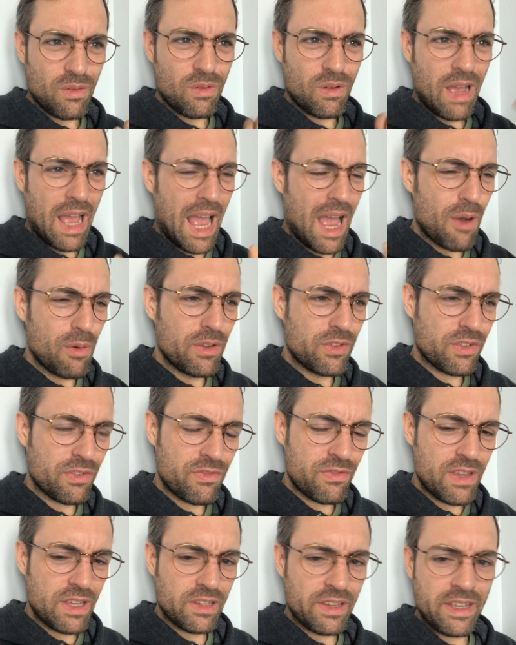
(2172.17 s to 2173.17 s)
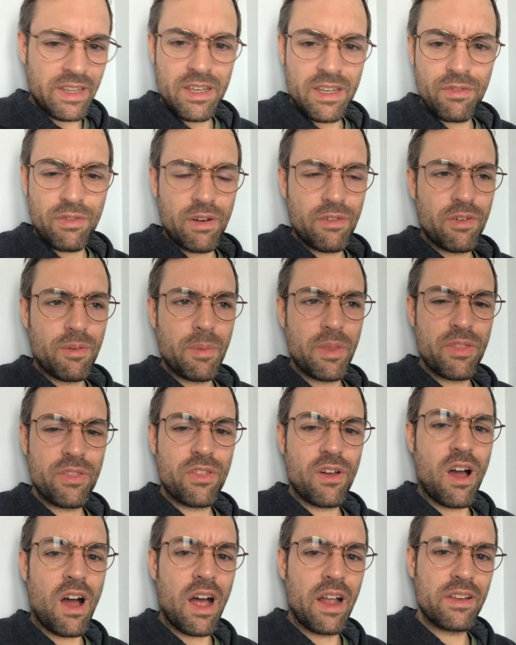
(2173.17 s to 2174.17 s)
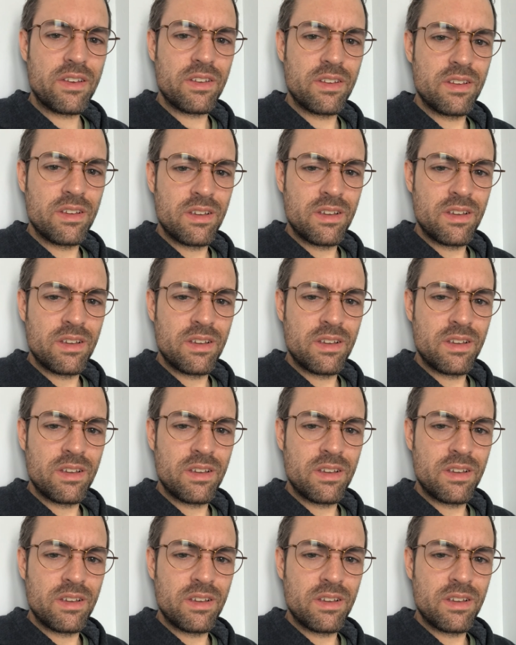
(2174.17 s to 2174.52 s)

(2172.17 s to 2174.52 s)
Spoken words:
how is a feeling different from a thought?